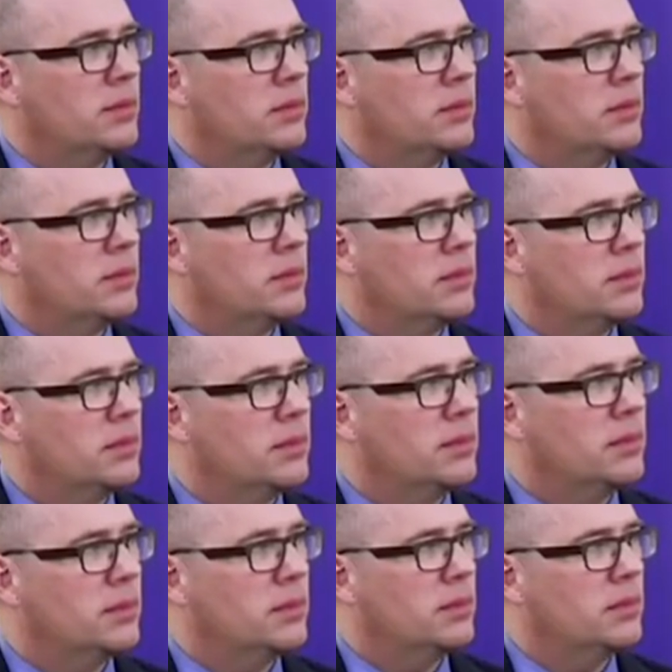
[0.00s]

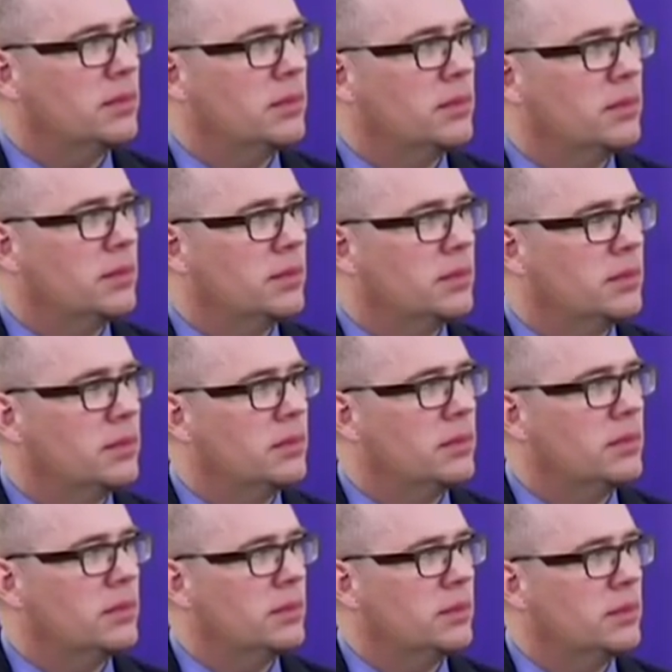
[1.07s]

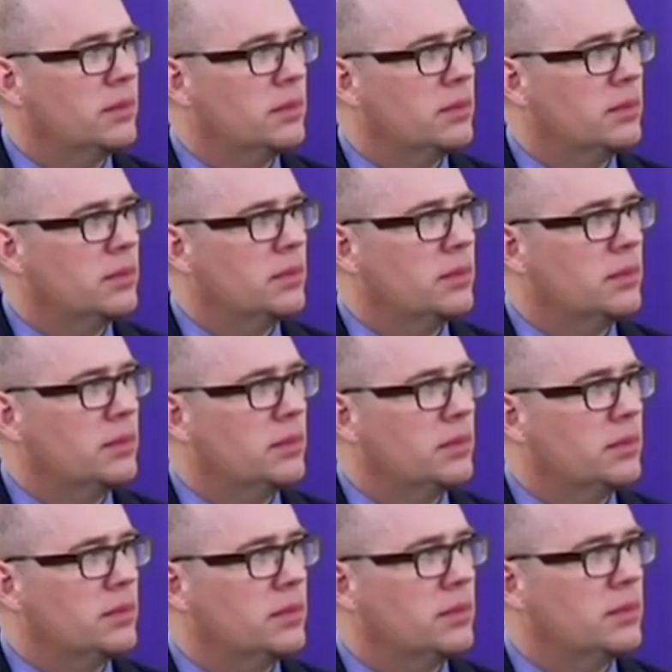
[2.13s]

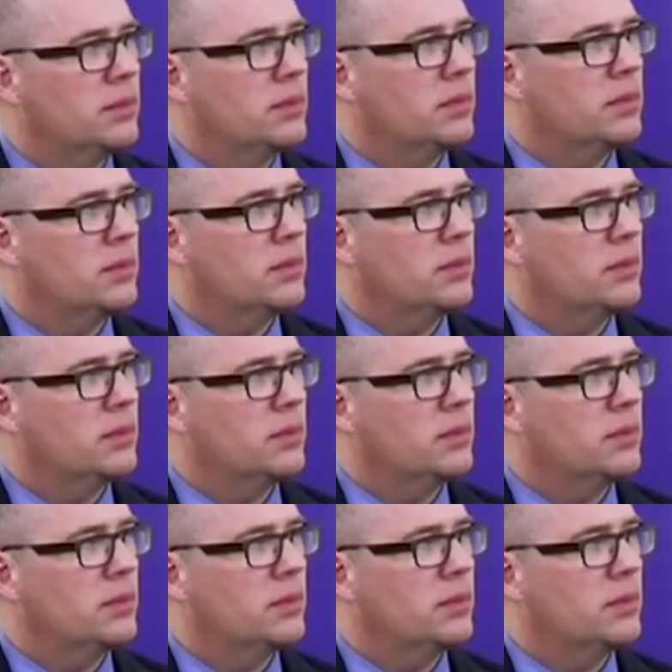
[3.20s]
(silent)